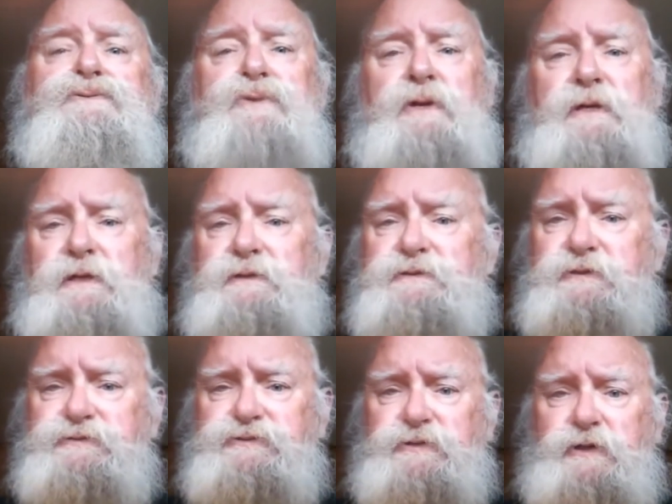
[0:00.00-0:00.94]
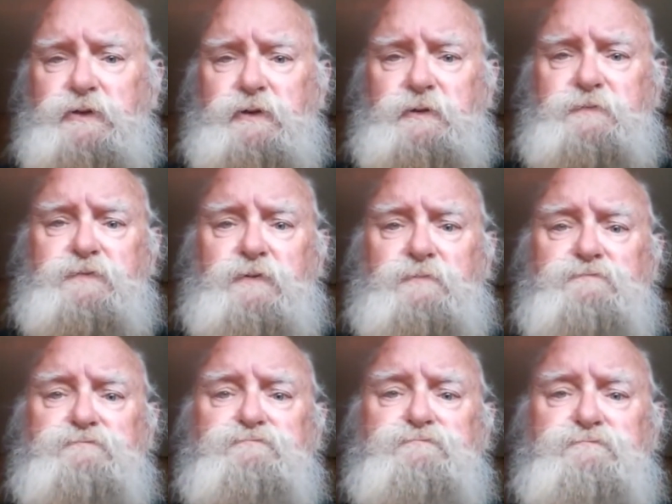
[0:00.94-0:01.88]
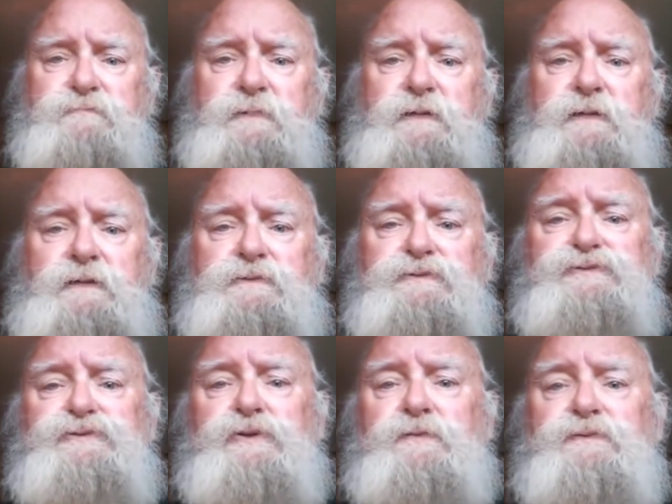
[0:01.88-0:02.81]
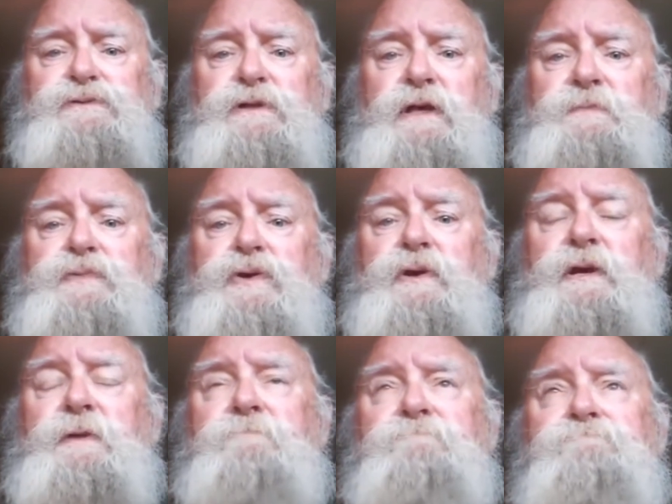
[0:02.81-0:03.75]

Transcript: So I got a dictionary from the service library.